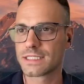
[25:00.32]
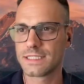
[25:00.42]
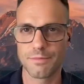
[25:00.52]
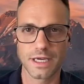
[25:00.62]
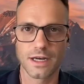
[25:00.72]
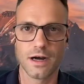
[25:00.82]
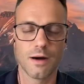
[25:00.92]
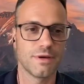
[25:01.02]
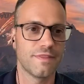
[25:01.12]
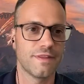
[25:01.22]
taping it up
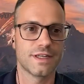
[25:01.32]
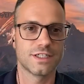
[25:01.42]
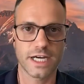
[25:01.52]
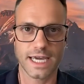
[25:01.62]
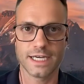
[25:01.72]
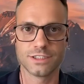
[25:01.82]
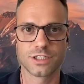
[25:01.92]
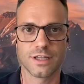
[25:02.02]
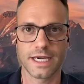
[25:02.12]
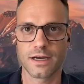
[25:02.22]
and then the check engine
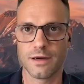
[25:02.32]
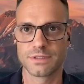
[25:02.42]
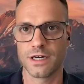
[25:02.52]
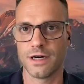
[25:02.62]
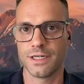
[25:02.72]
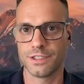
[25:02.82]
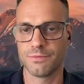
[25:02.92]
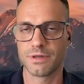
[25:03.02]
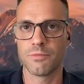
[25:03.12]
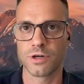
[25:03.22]
light comes on and you
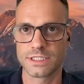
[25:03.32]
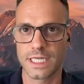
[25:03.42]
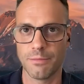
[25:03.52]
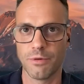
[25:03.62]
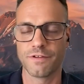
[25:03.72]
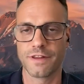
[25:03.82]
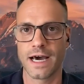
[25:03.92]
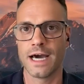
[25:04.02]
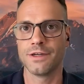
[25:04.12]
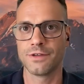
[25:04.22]
put more tape over
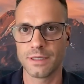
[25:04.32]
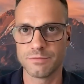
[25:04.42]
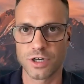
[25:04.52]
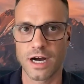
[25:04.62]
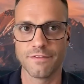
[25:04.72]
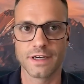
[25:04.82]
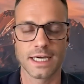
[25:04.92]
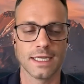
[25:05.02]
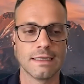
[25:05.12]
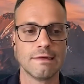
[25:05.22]
that and you keep driving
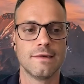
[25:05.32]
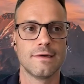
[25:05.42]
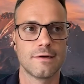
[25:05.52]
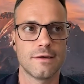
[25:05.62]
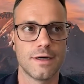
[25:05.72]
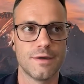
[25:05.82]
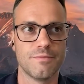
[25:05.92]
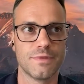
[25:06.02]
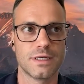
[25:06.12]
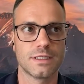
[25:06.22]
it. Um,
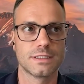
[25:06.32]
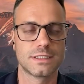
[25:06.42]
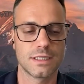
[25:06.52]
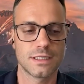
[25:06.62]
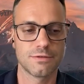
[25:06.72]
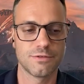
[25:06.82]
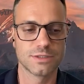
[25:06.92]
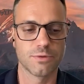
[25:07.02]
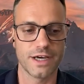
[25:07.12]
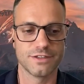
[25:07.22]
it, the reason
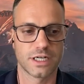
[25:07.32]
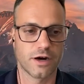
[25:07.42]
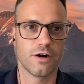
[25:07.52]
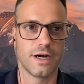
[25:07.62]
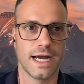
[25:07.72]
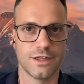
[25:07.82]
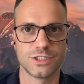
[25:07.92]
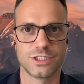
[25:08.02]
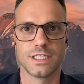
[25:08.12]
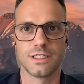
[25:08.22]
why I use the car
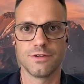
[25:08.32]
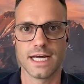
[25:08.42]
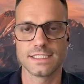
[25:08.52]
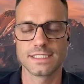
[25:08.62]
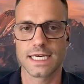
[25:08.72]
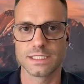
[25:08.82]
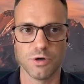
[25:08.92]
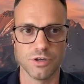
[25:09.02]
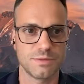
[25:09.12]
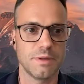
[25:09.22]
analogy, in the United States,
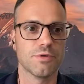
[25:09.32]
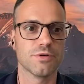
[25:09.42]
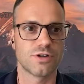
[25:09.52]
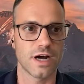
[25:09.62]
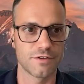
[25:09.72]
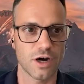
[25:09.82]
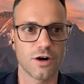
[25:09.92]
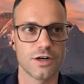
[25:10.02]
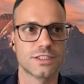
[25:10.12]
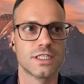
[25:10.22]
most people drive
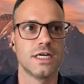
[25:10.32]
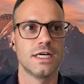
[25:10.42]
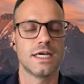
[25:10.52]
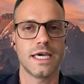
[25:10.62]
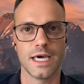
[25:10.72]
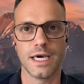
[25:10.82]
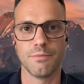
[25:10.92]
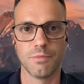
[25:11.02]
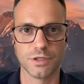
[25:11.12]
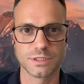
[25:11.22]
cars, and
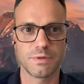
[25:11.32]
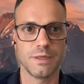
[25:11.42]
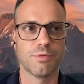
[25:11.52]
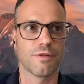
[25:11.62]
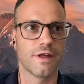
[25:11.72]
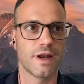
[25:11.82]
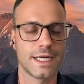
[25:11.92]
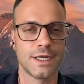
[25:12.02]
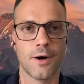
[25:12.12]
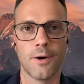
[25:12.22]
most people that I
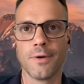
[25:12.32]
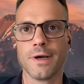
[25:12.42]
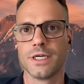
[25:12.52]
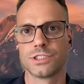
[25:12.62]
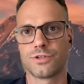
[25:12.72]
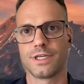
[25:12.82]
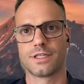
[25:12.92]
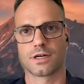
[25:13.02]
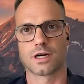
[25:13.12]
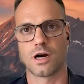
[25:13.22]
know treat
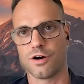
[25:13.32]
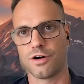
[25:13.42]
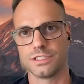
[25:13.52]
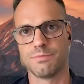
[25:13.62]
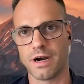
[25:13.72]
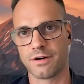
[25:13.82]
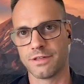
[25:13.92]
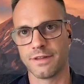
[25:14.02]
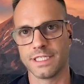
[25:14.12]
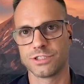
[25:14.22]
their cars better than
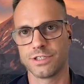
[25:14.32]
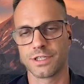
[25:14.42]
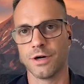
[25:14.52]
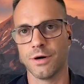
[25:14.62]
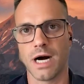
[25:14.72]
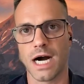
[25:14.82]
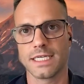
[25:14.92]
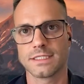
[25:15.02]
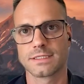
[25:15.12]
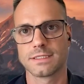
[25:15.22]
they treat their own
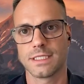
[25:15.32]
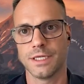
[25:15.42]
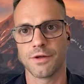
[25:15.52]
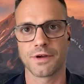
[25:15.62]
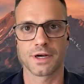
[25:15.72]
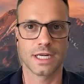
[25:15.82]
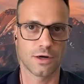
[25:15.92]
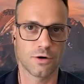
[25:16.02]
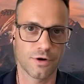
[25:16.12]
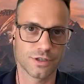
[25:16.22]
bodies. You know, they're getting
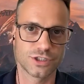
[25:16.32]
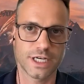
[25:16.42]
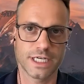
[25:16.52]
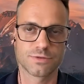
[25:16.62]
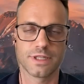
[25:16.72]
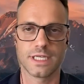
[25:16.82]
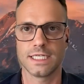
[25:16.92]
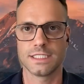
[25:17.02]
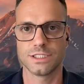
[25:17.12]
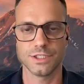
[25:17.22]
oil change when they
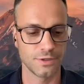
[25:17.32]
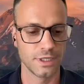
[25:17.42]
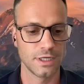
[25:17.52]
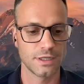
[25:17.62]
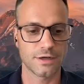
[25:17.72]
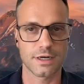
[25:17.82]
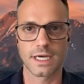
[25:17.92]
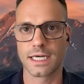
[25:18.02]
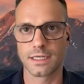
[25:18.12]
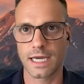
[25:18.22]
need to, they're
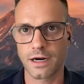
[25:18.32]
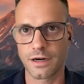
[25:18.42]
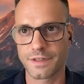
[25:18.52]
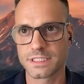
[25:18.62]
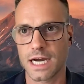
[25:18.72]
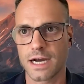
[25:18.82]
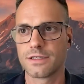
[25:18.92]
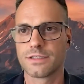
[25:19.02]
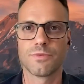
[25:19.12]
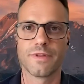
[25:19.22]
getting air in the
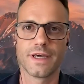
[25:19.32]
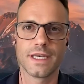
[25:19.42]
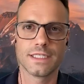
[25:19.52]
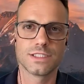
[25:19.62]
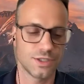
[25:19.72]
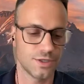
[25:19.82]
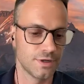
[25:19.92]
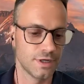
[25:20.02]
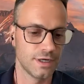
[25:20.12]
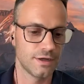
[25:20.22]
tires when they need to,
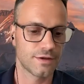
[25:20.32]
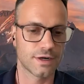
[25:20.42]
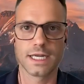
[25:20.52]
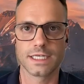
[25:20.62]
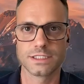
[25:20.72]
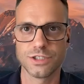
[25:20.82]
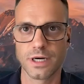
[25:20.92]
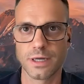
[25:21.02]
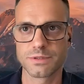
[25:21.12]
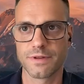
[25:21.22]
they're getting
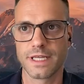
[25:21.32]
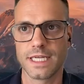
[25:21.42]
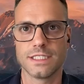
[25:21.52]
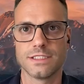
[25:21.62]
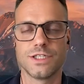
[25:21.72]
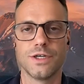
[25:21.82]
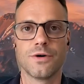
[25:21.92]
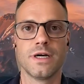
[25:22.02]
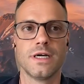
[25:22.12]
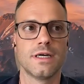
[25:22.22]
tune-ups when they need to,
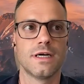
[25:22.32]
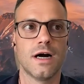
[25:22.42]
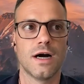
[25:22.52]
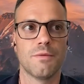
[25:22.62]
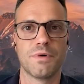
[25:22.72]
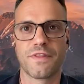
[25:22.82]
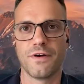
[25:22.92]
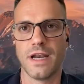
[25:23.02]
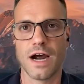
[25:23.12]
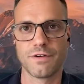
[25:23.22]
uh, but they're
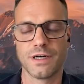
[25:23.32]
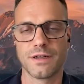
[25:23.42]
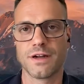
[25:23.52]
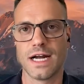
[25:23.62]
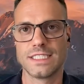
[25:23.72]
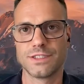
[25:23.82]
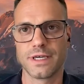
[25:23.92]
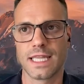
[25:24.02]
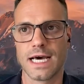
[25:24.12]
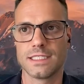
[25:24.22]
never, they're not doing
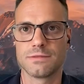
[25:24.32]
that